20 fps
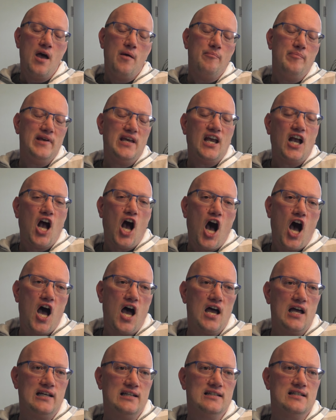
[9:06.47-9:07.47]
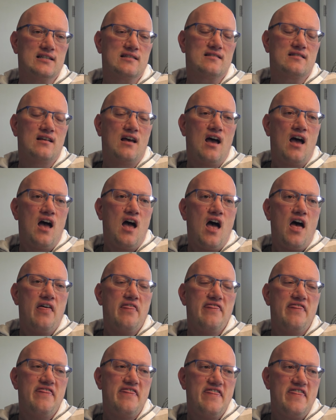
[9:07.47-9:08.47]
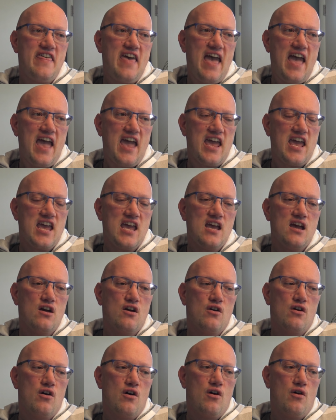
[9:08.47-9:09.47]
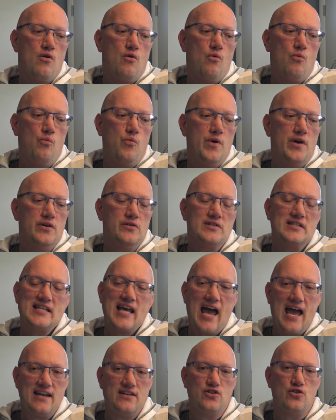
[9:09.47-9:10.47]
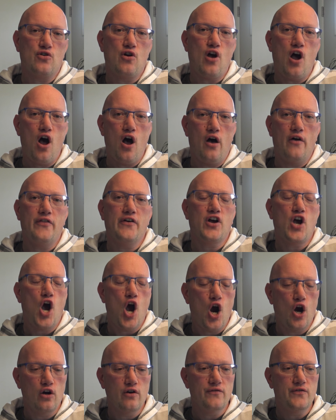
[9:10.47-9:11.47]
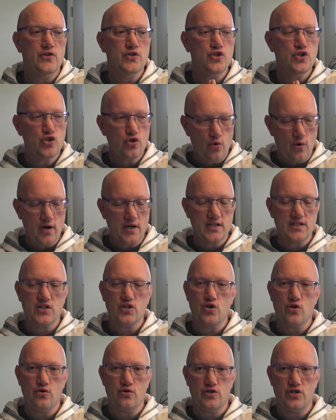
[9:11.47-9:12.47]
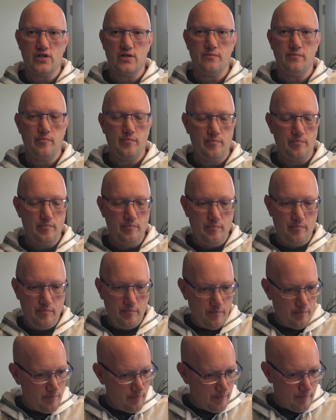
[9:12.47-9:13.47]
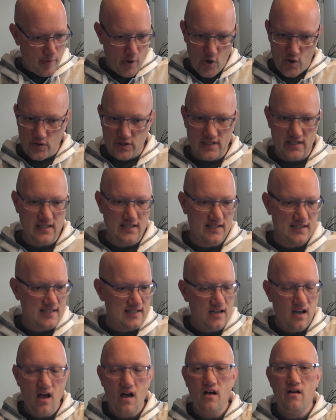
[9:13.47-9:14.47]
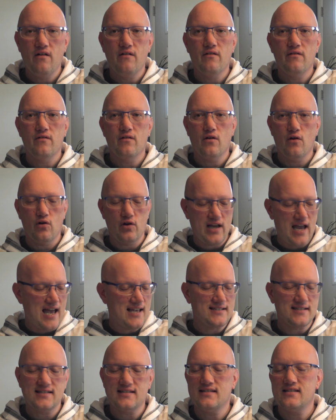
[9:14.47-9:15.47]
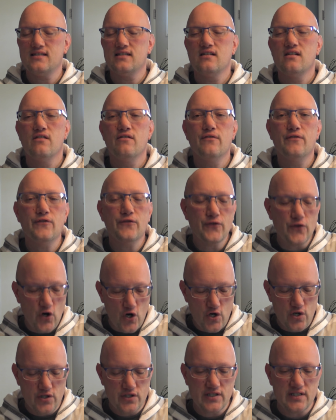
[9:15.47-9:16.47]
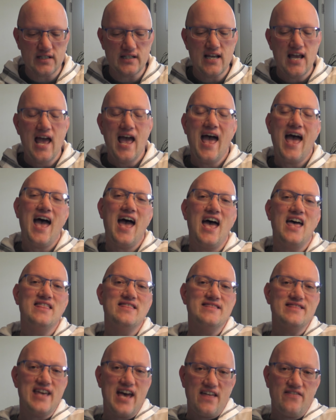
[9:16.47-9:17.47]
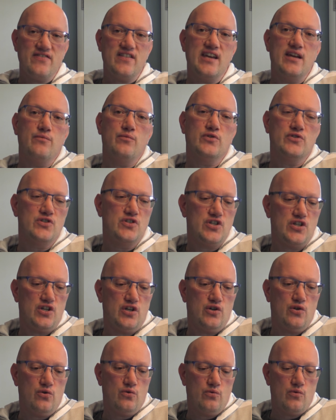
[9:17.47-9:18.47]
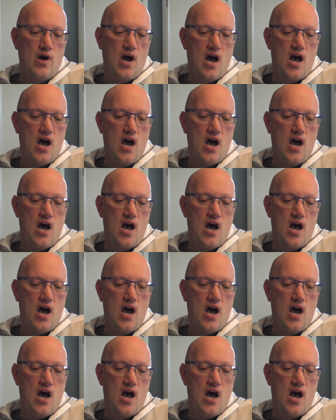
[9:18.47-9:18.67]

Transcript: because they will tender all the Carnival shore excursion persons or guests first, and then they will do